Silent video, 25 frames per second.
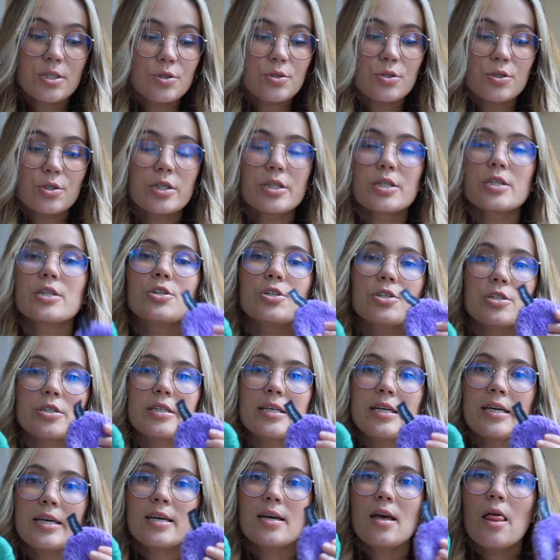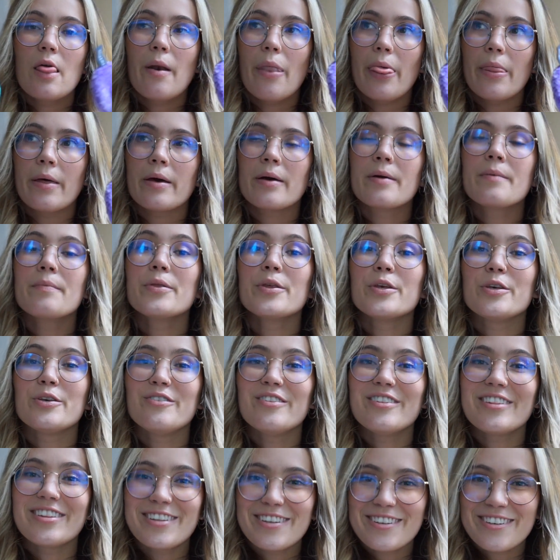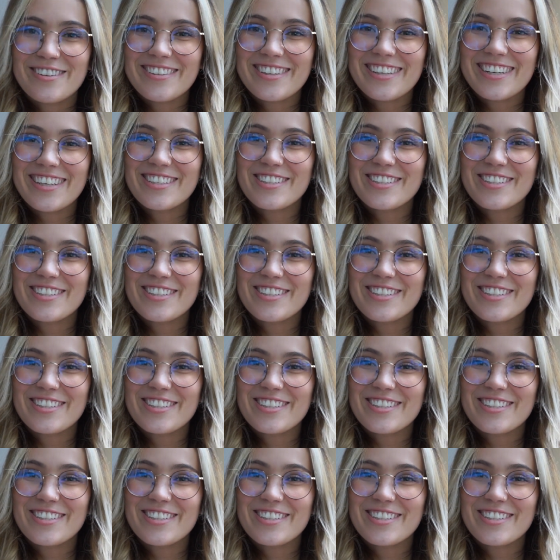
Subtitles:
You literally